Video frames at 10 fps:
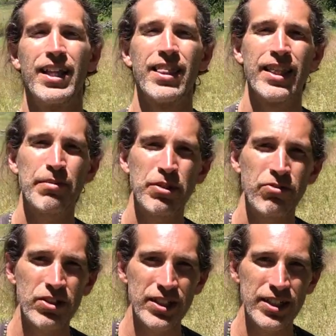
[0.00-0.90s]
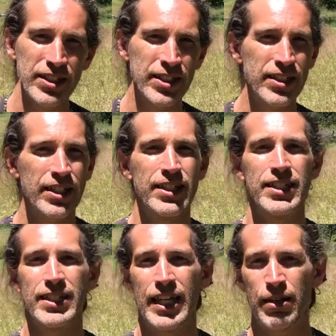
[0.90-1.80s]
Leptin resistance,
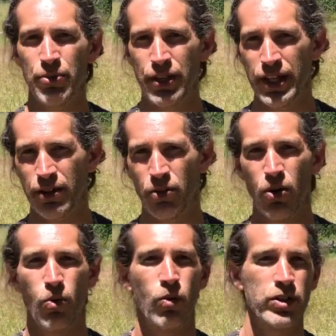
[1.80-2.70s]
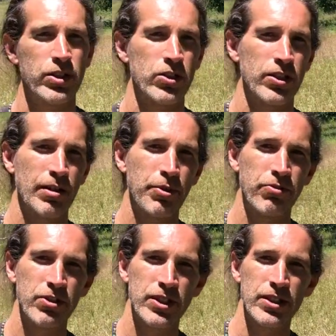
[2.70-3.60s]
same thing. Once there's leptin
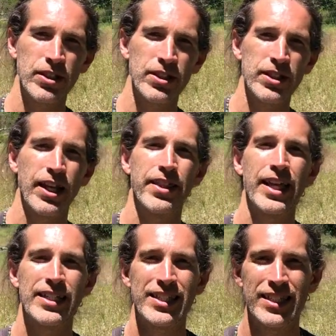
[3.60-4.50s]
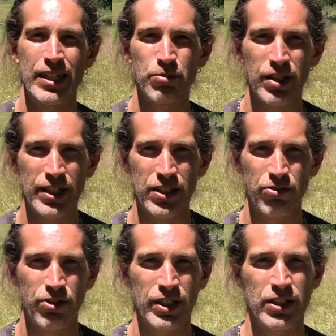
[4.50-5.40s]
resistance, that stimulates the
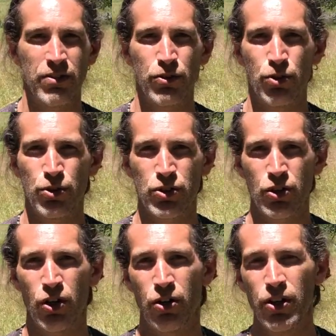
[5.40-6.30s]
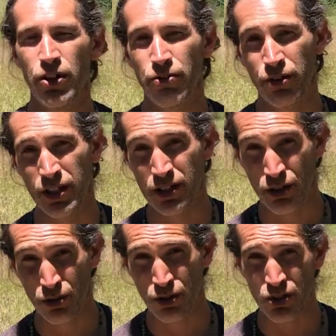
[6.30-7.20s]
release of cortisol. The release of
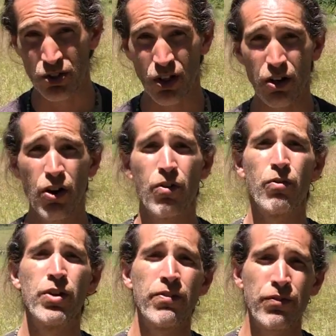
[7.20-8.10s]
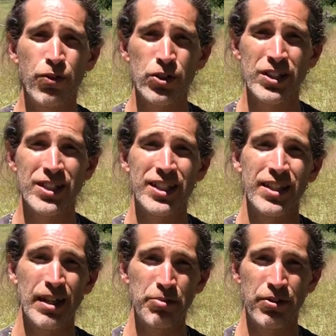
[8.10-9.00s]
cortisol reinforces the
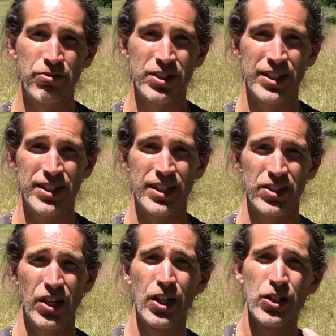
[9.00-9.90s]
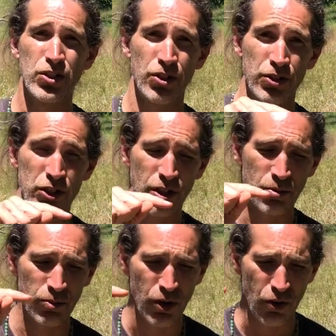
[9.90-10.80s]
leptin resistance. So there's
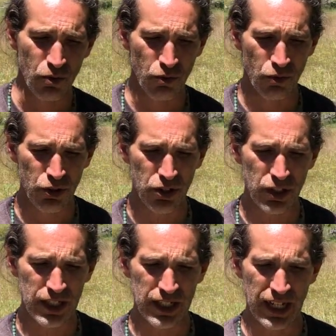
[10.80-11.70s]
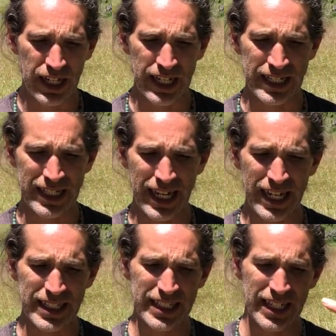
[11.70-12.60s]
some really
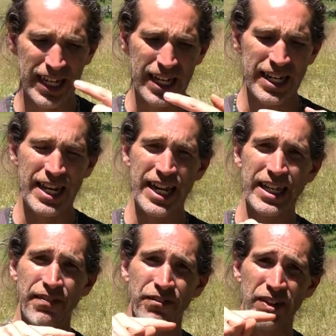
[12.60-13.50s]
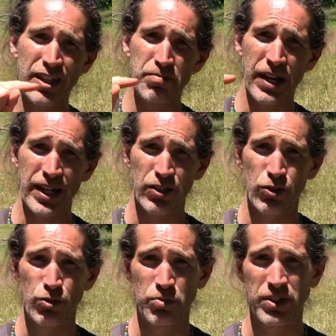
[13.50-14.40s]
intense negative feedback
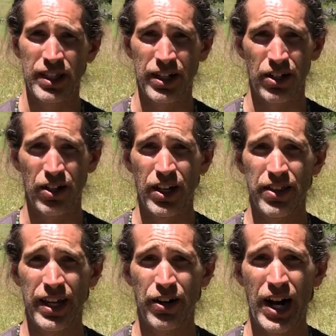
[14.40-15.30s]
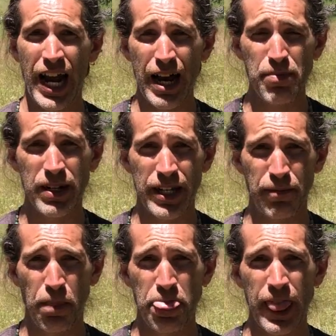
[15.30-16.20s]
loops there that are
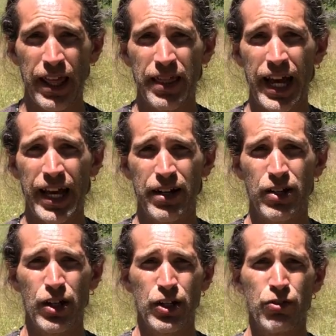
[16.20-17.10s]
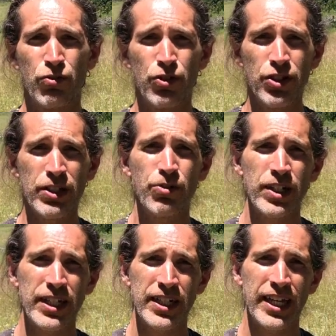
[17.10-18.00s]
happening that you really want
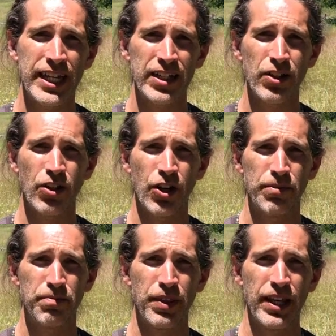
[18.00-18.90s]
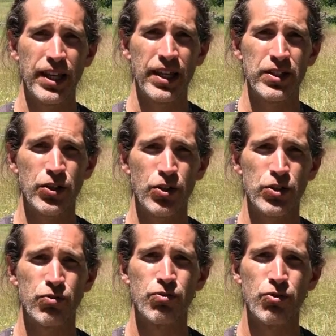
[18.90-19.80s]
to get a handle on. So
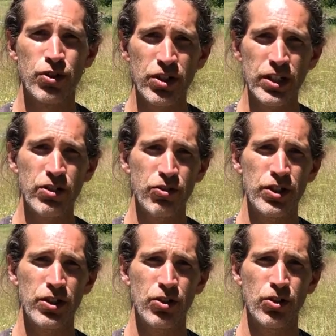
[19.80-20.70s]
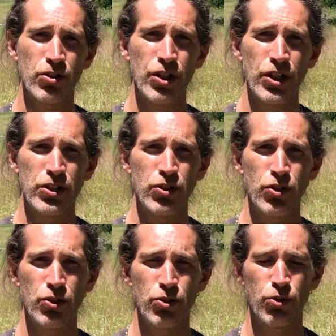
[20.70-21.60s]
it's really critical
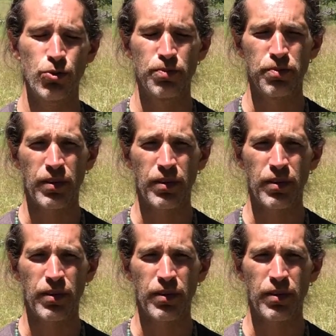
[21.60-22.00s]
to